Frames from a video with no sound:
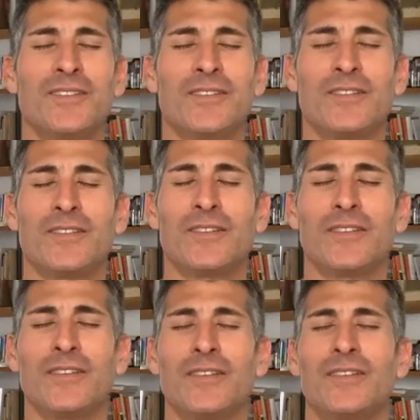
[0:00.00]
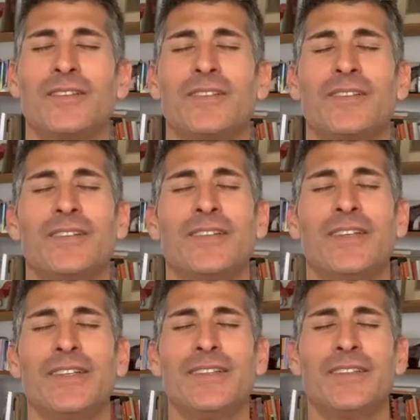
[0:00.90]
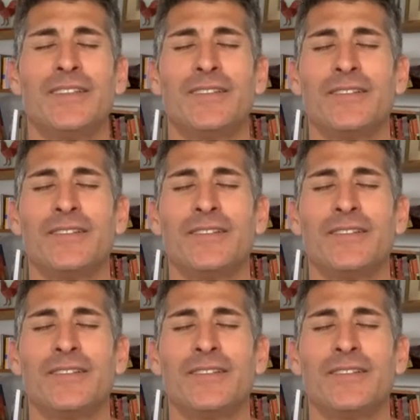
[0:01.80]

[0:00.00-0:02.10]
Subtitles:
Nobody speaks.